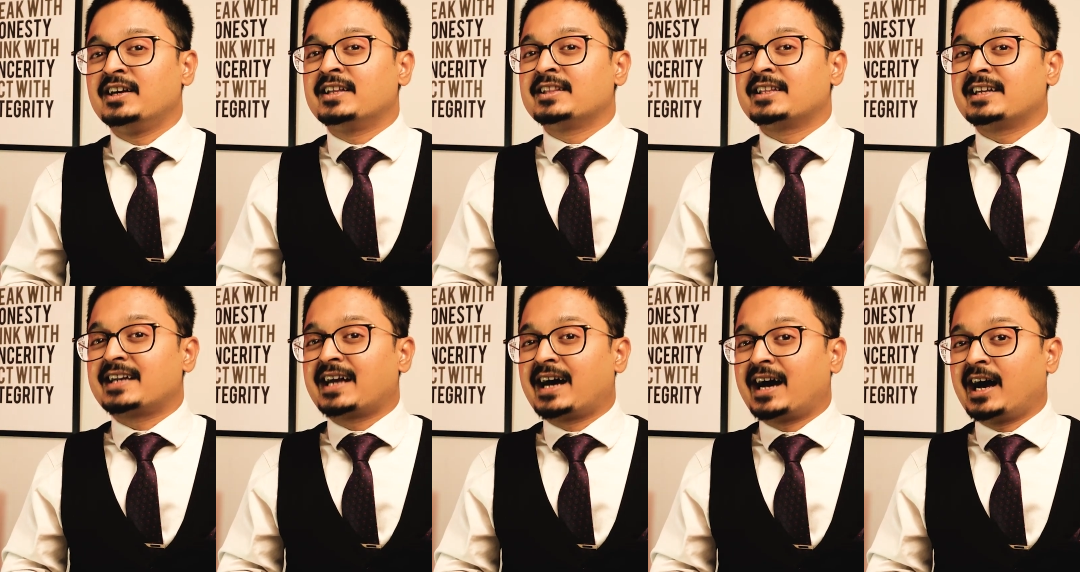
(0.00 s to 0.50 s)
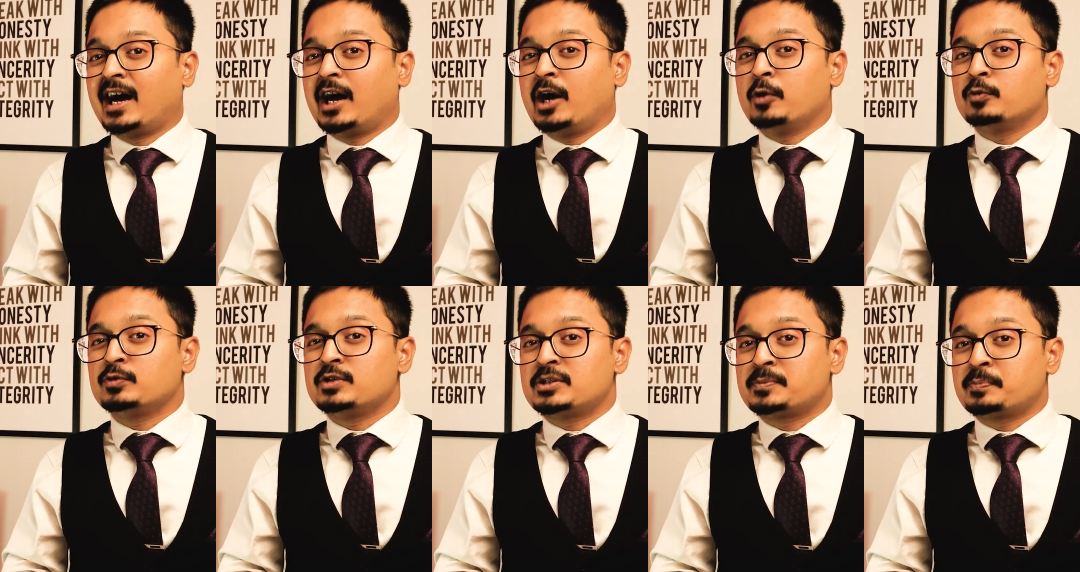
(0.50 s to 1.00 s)
that
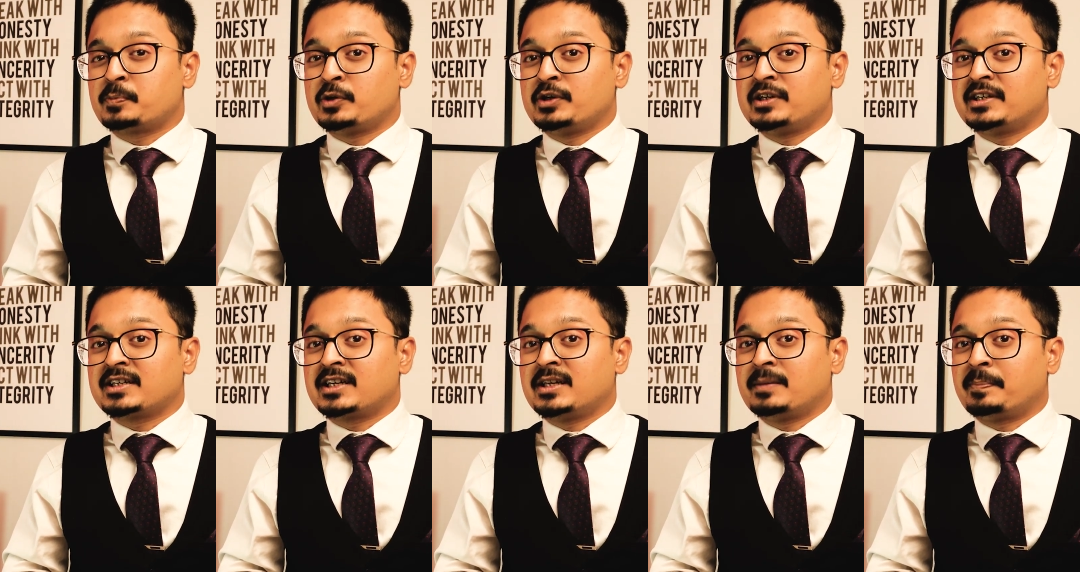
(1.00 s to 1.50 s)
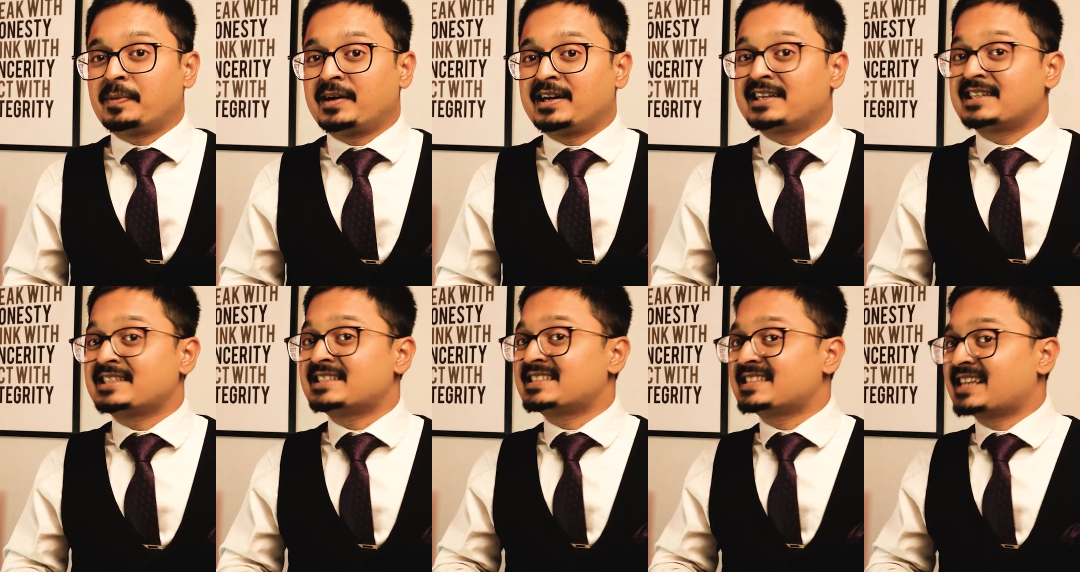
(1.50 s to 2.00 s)
how these political
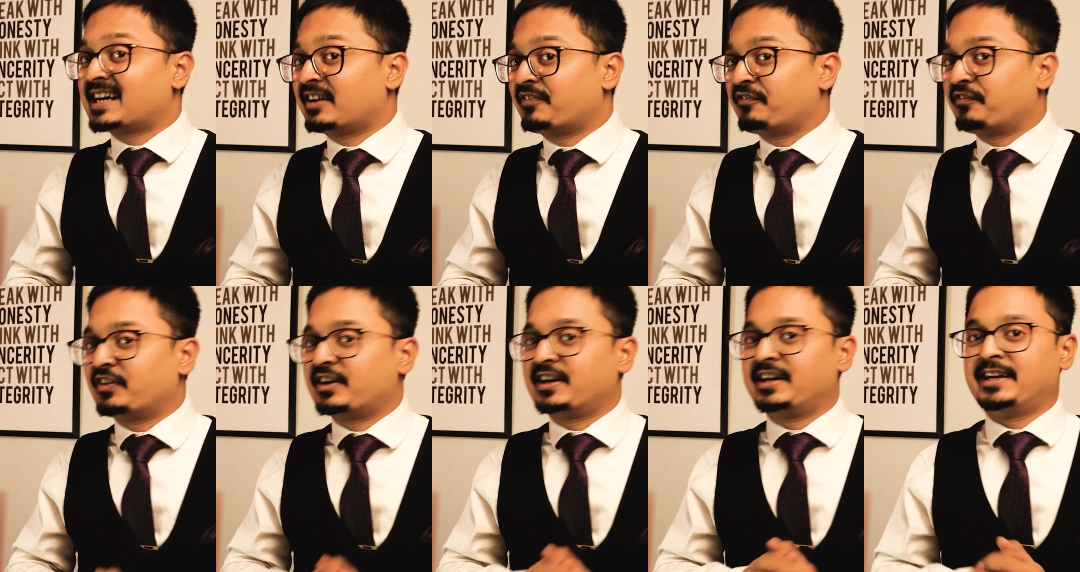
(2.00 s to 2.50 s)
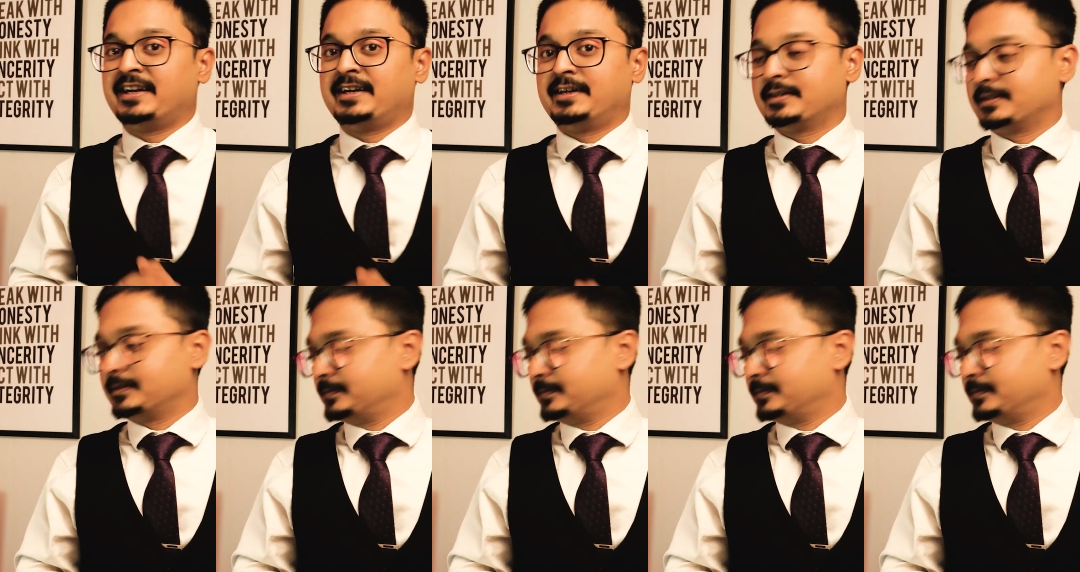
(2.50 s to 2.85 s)
parties are funded.